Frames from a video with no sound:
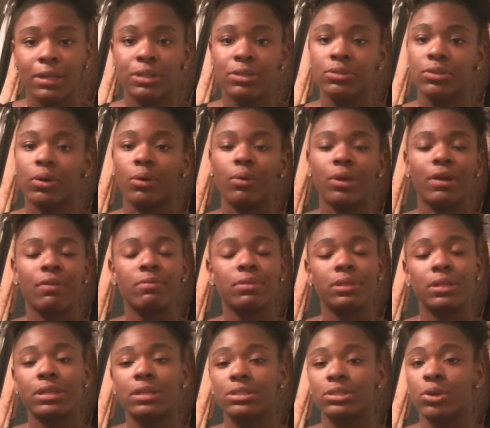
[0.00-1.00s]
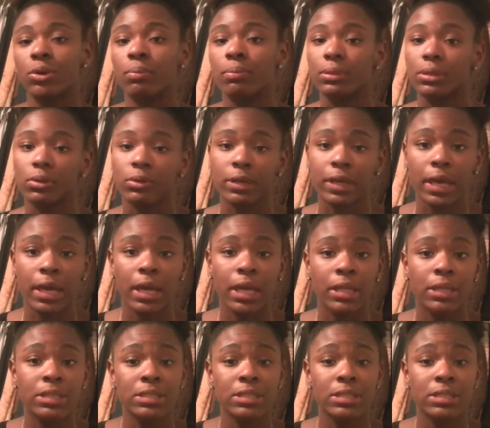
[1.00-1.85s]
You know, everything is going to be okay.